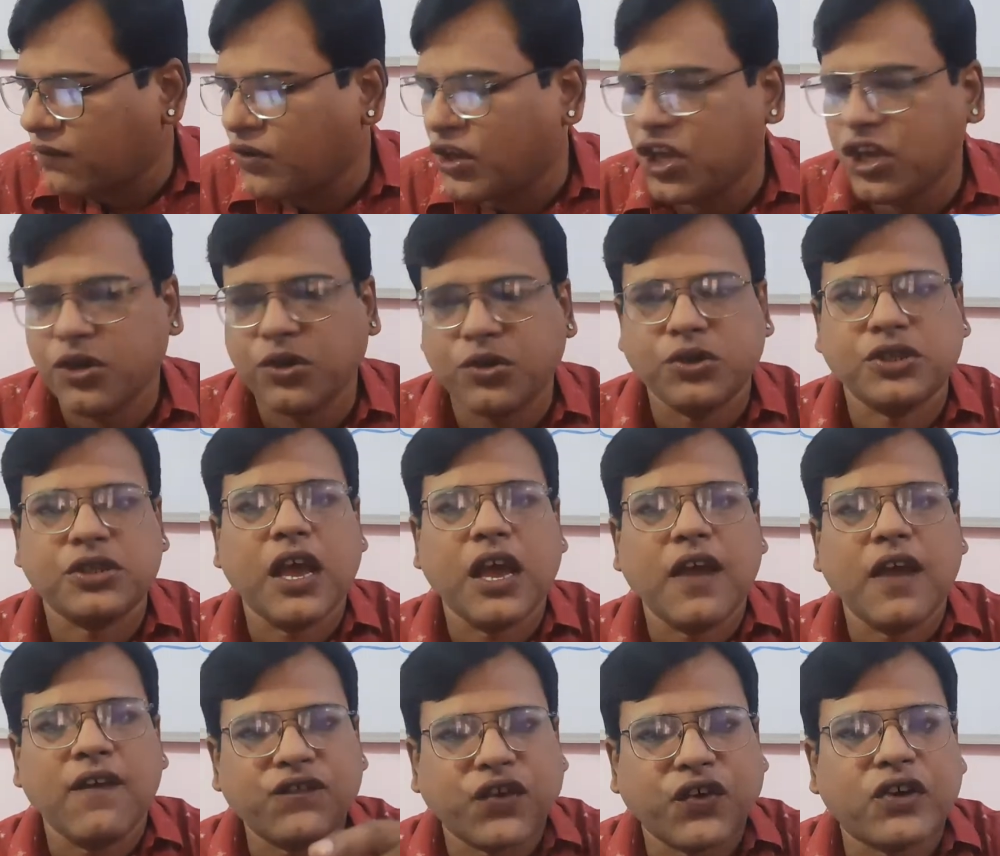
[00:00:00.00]
we use
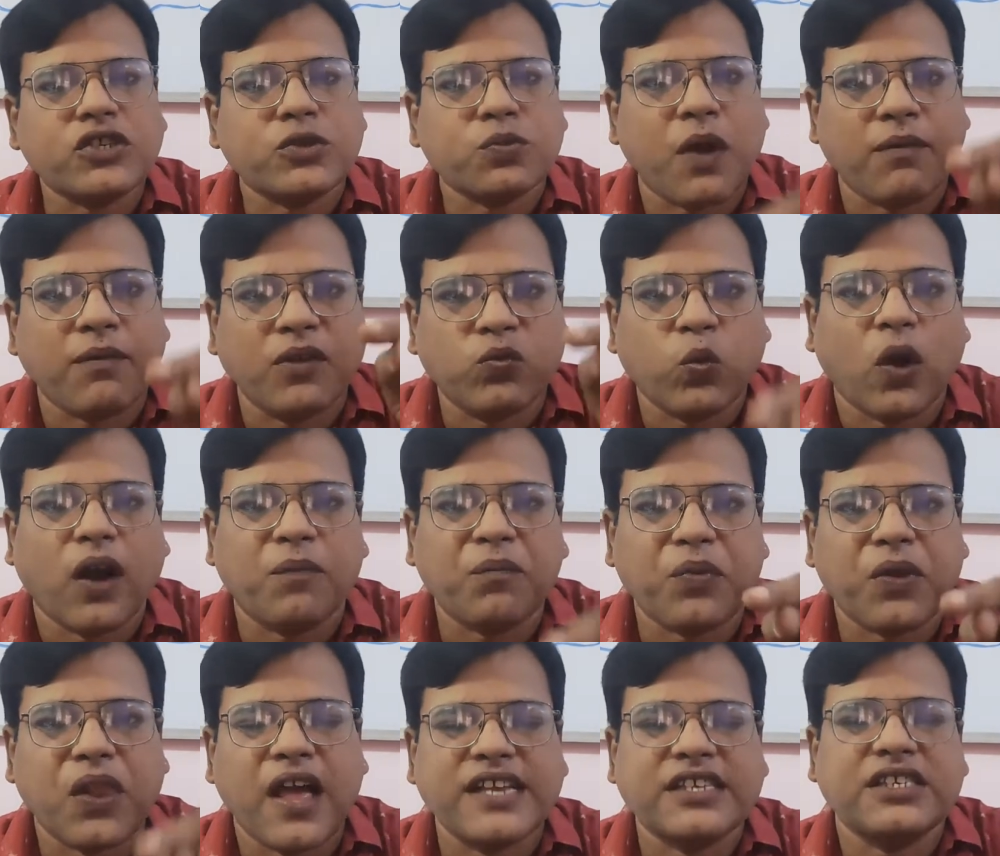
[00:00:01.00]
first form of
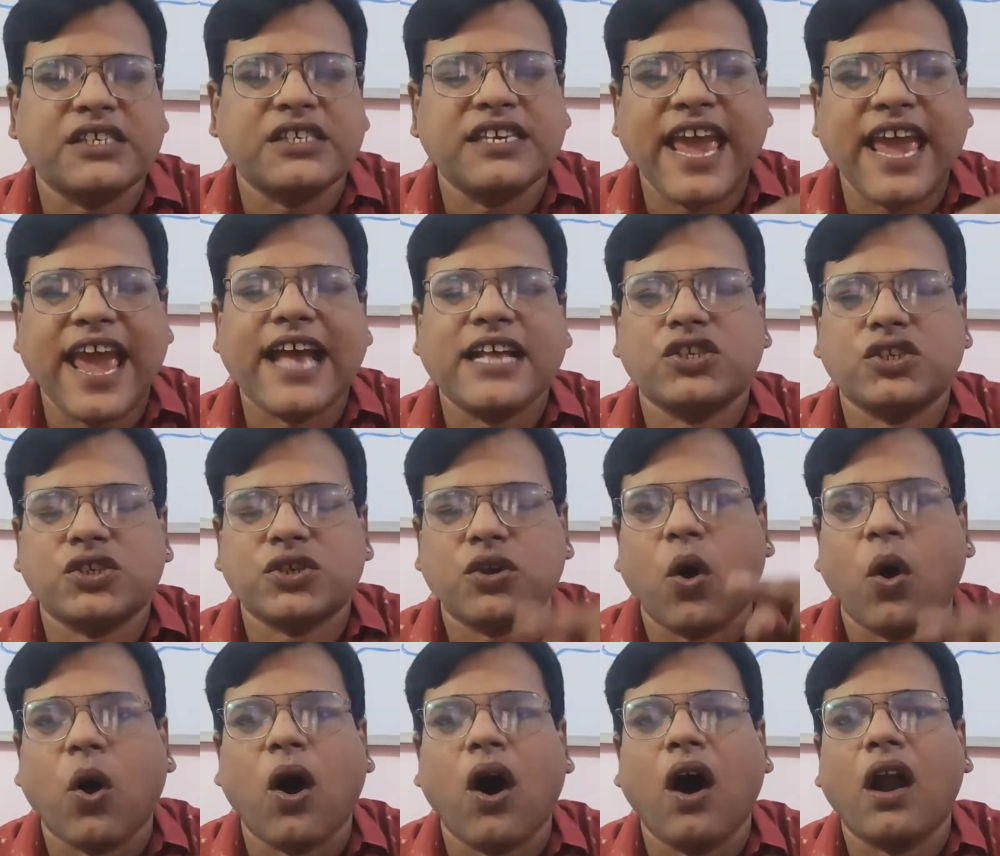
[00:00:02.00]
verb plus yes
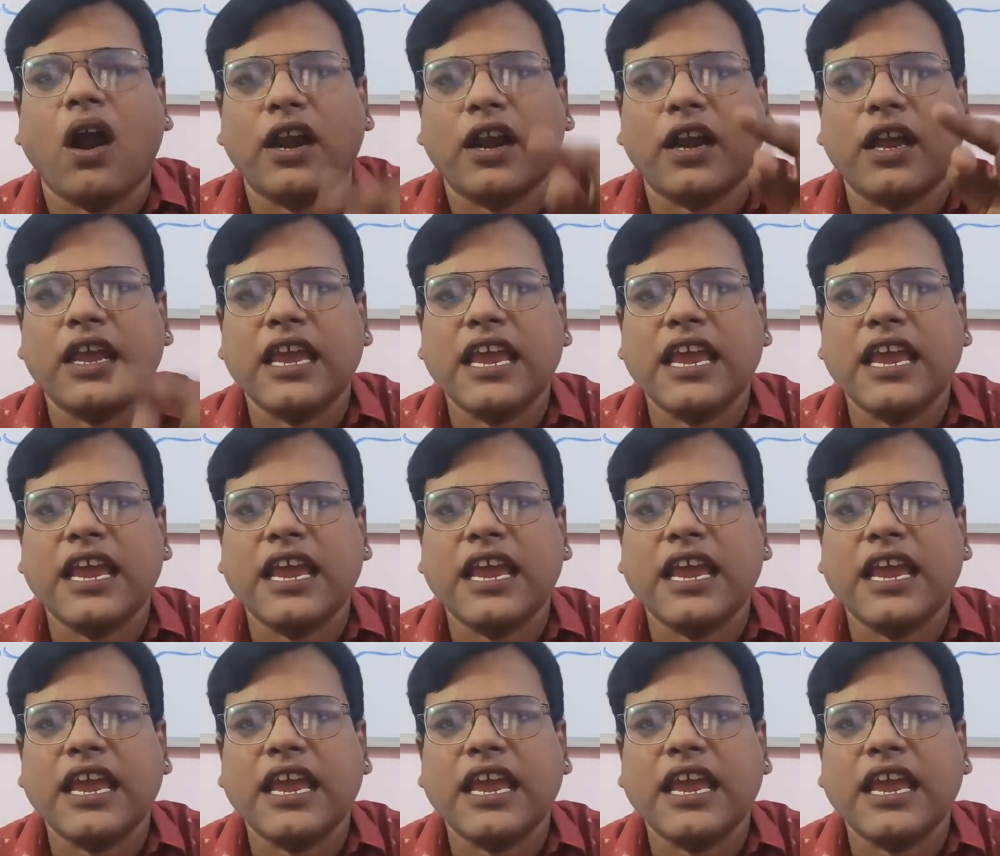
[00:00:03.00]
or